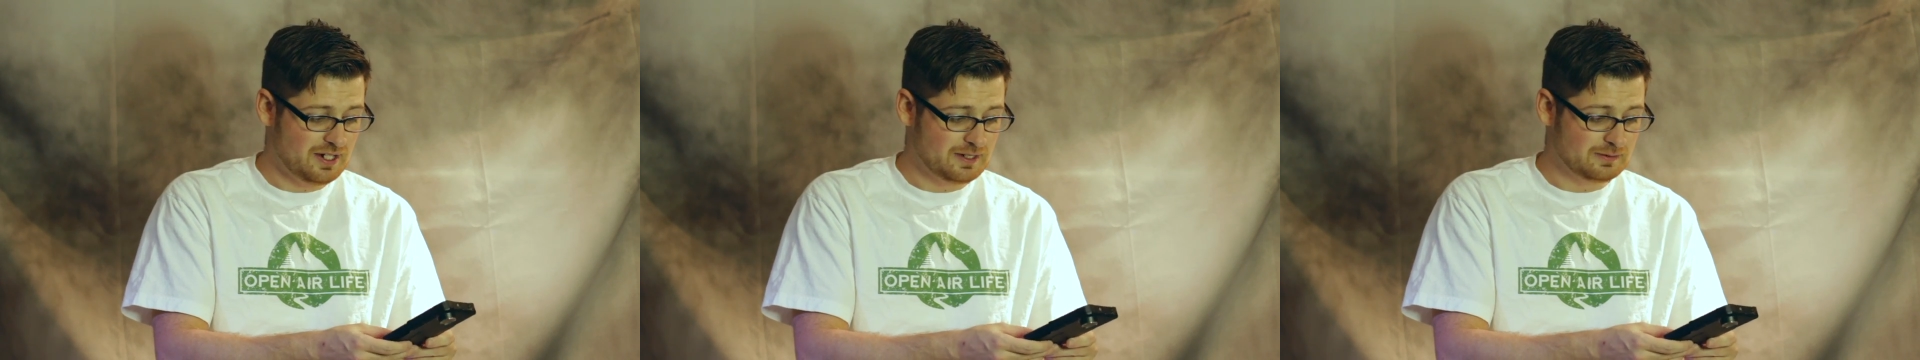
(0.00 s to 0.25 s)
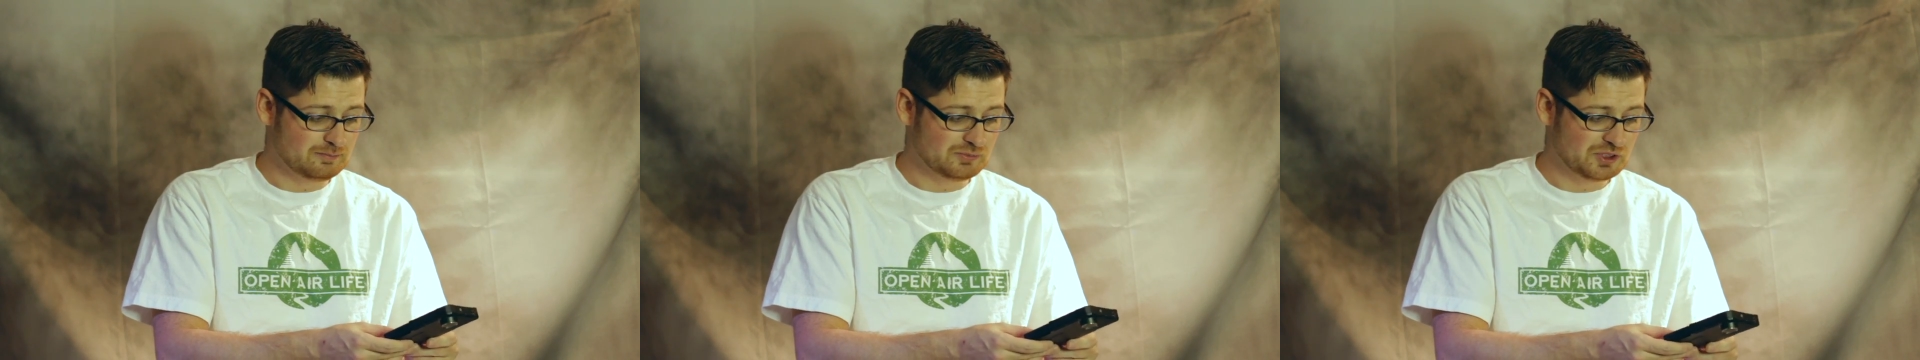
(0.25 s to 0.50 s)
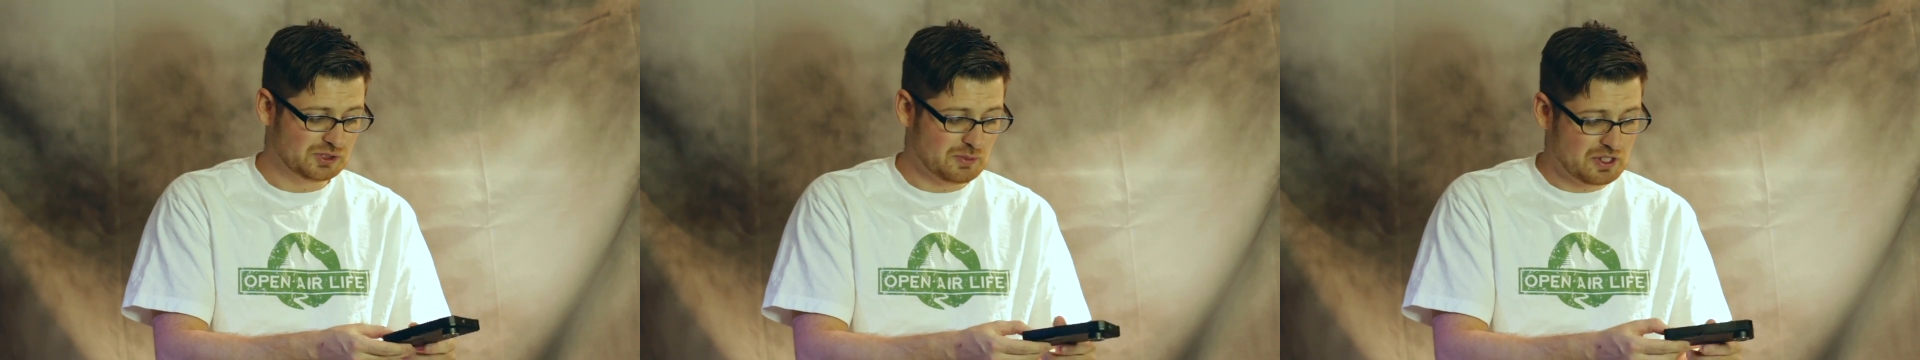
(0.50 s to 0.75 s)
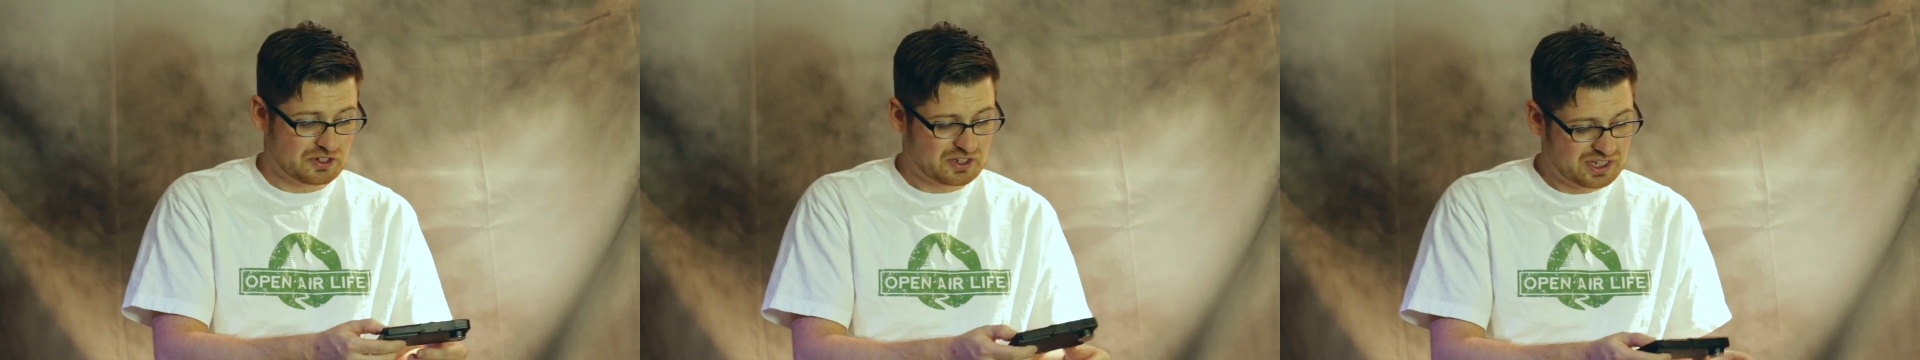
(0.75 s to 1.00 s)

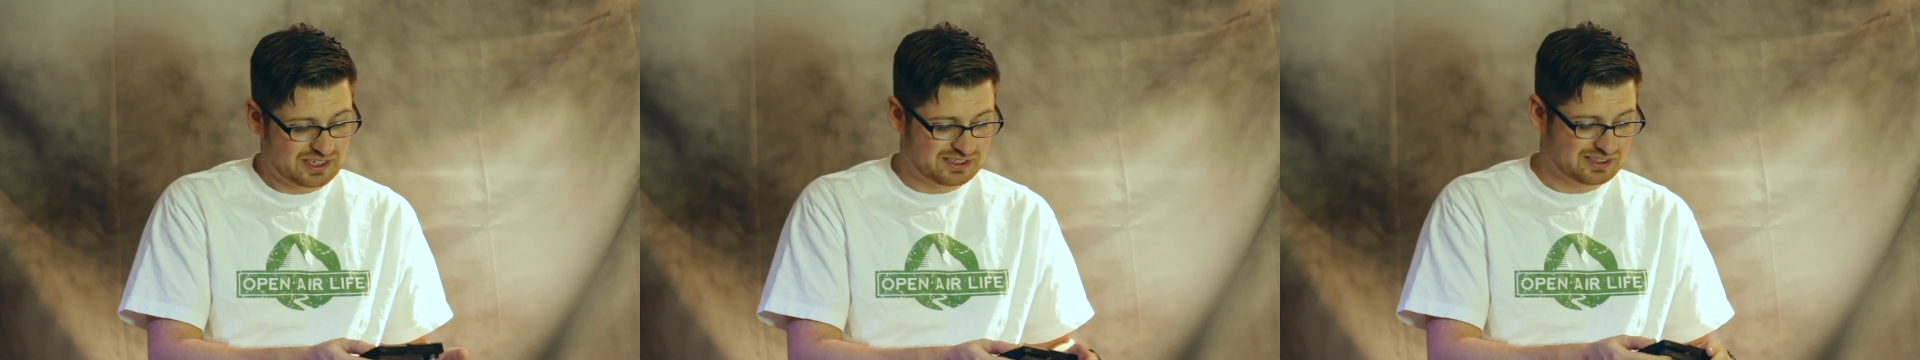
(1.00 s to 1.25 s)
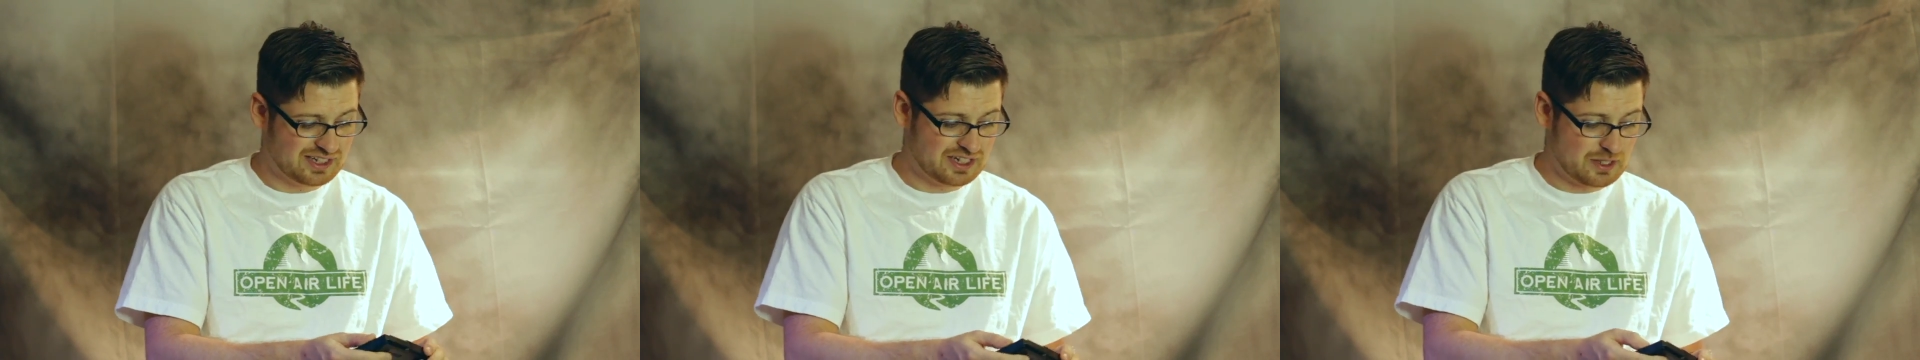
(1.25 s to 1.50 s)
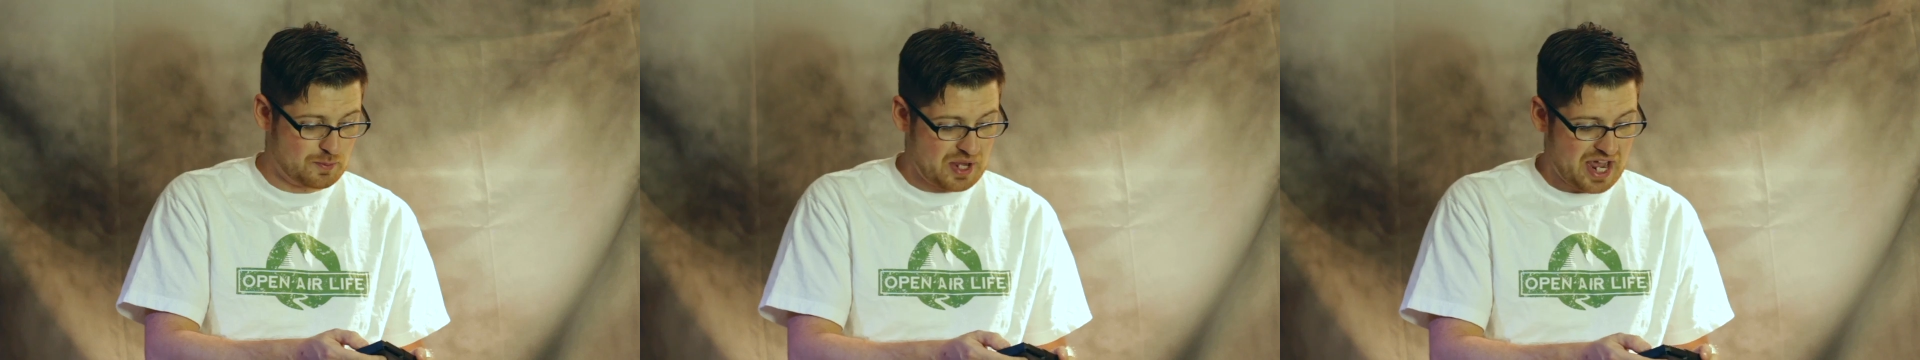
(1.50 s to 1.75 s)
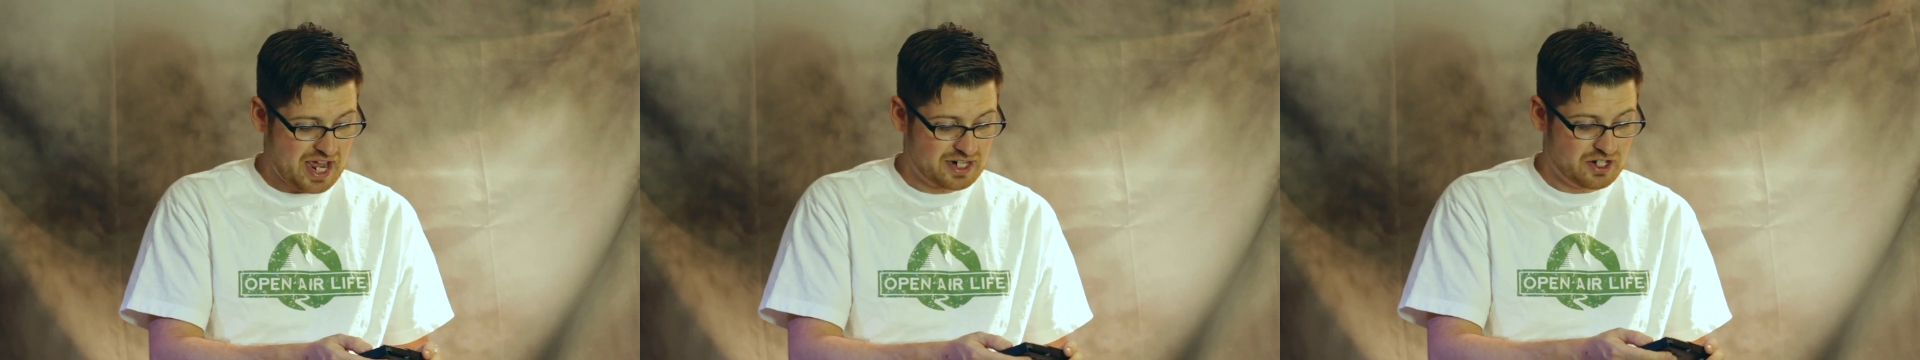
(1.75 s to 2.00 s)
Some other things
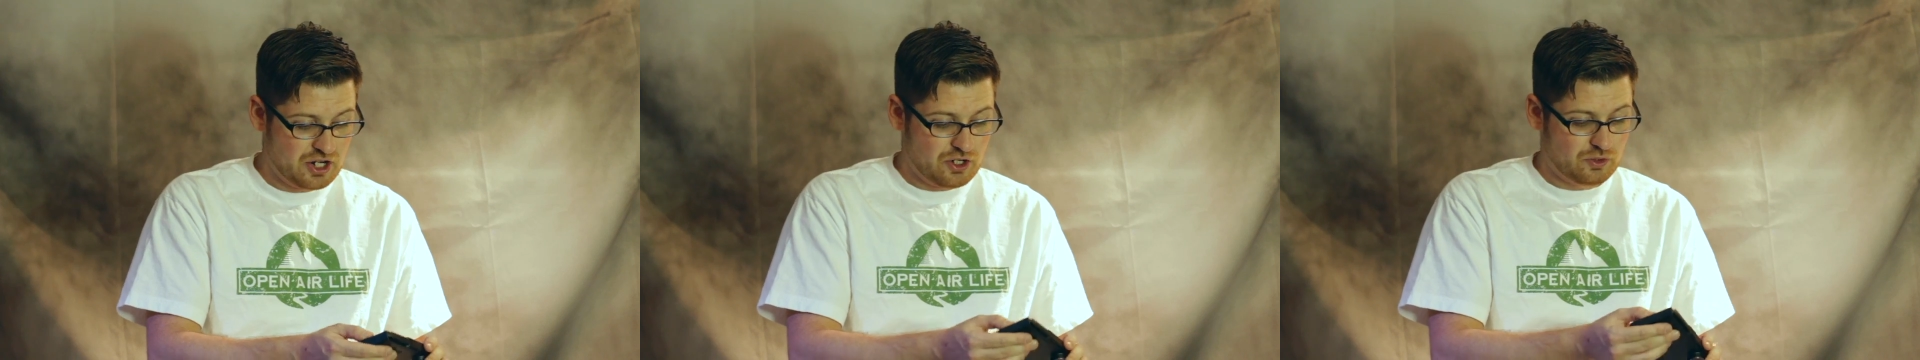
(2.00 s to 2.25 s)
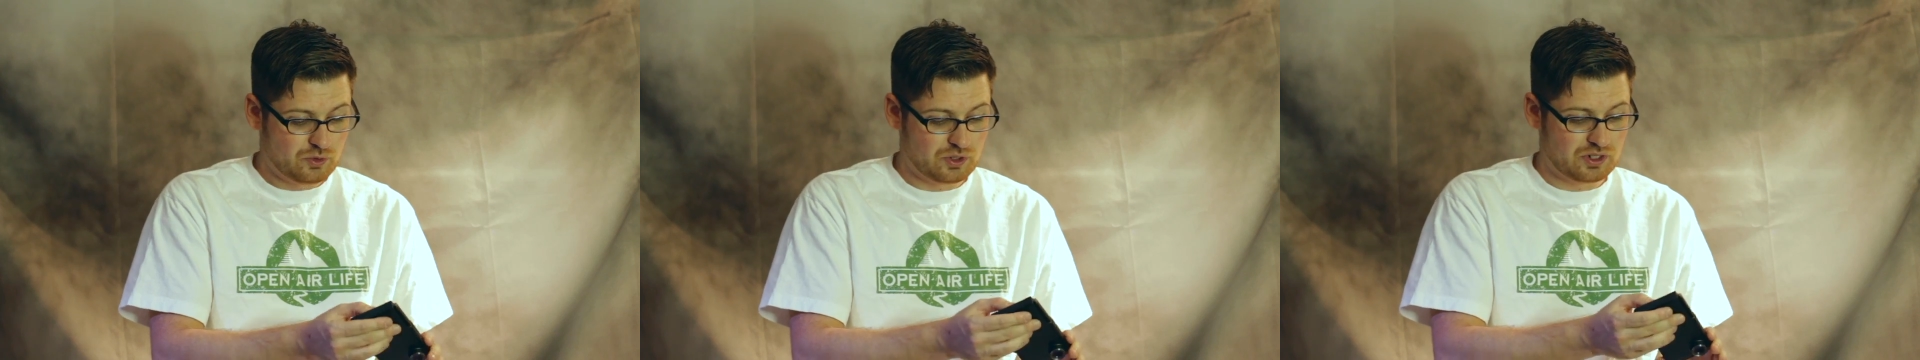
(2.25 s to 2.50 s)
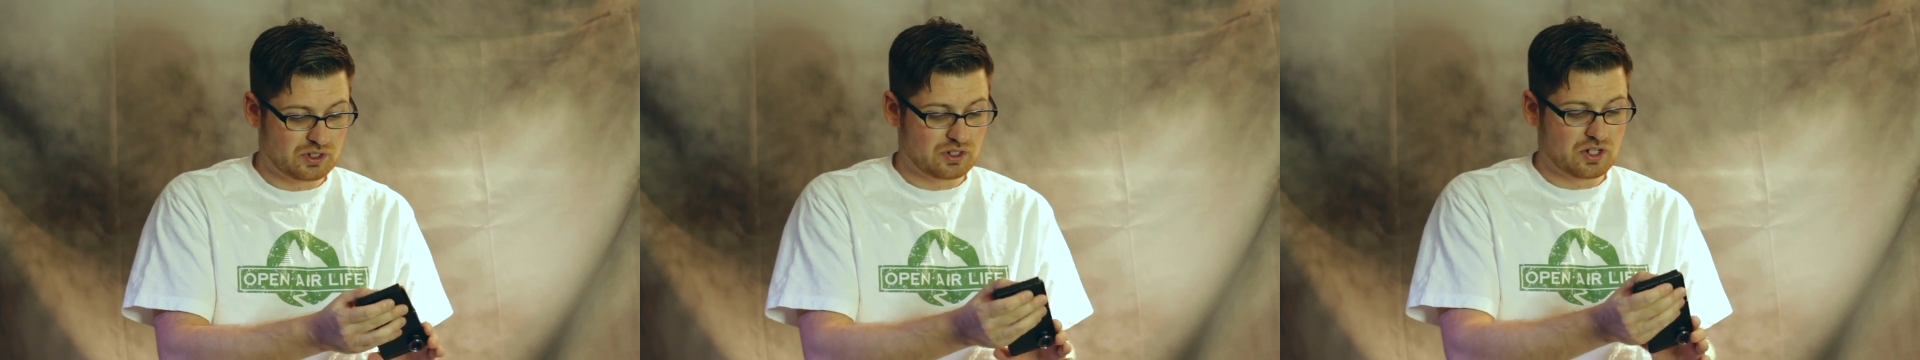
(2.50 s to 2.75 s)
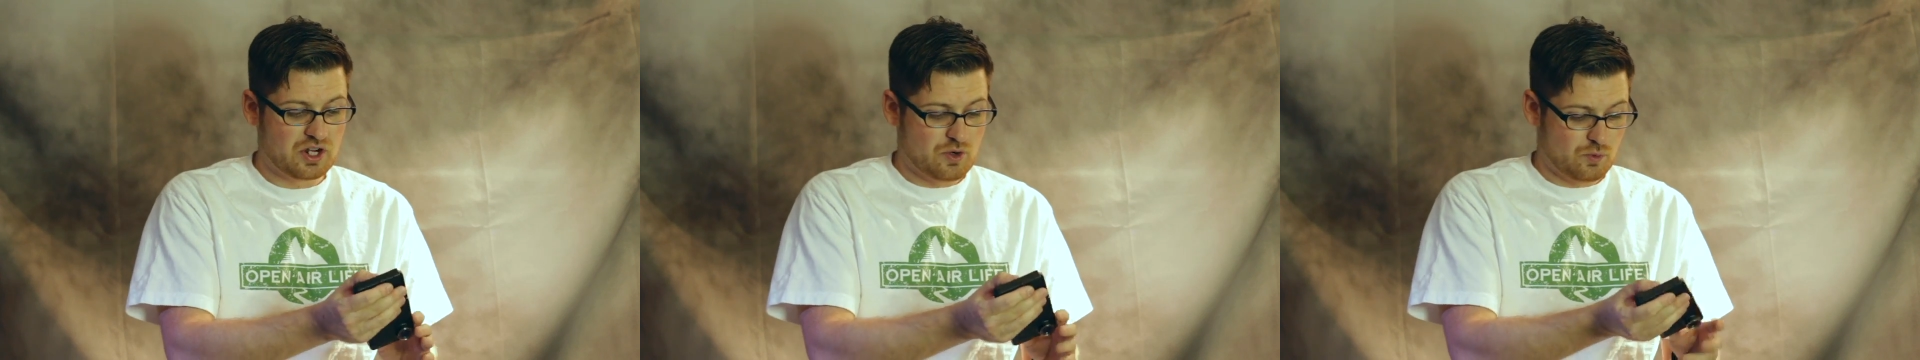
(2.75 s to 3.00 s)
like the bad
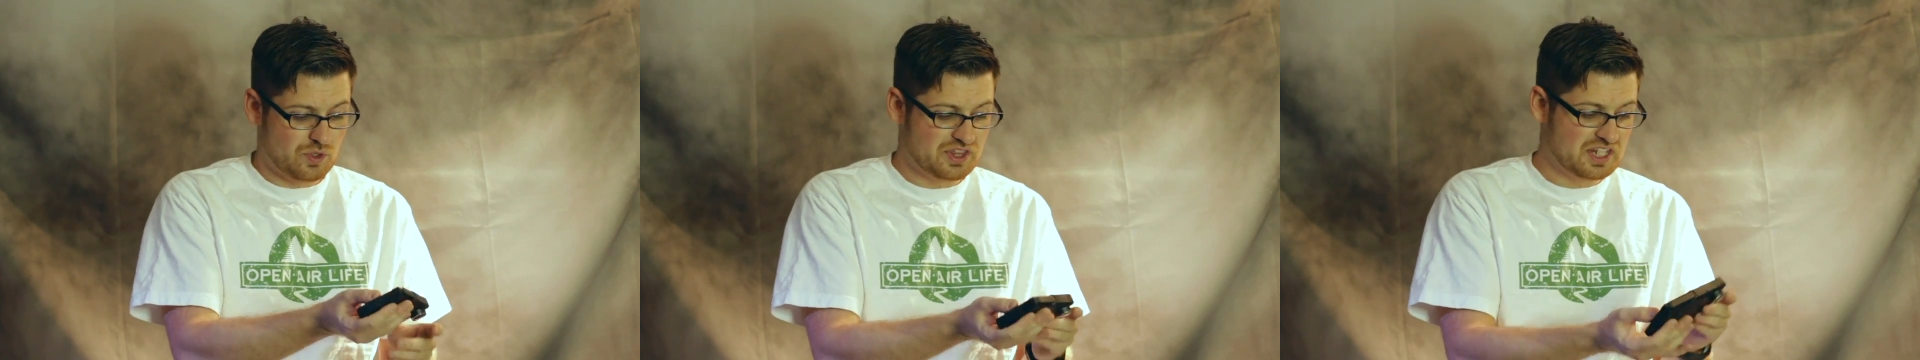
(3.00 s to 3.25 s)
were,